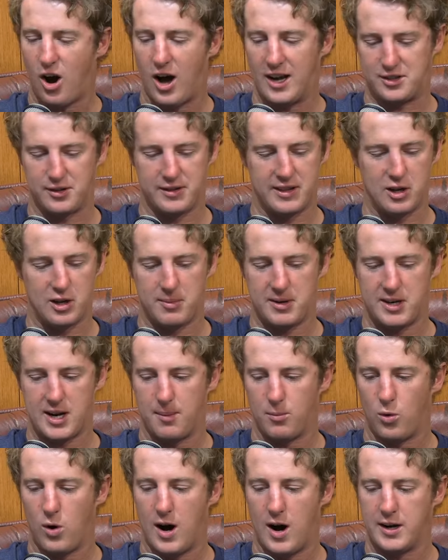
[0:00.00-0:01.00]
still think he'll be
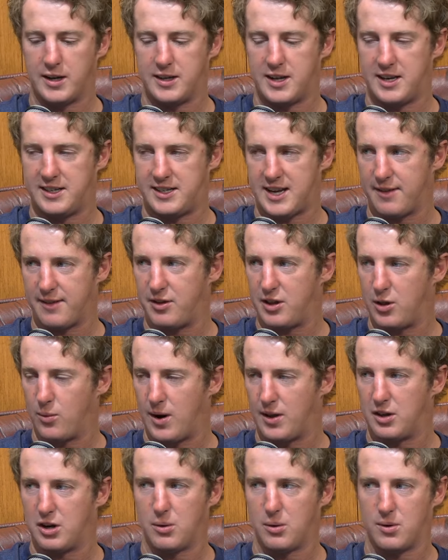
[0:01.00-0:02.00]
number one and, and definitely the
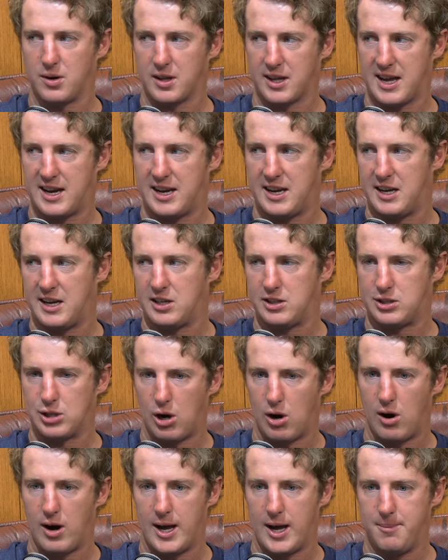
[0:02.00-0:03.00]
one that I want to get in in
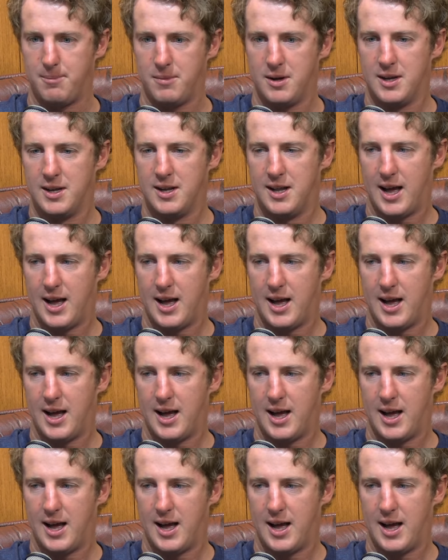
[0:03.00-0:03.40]
time.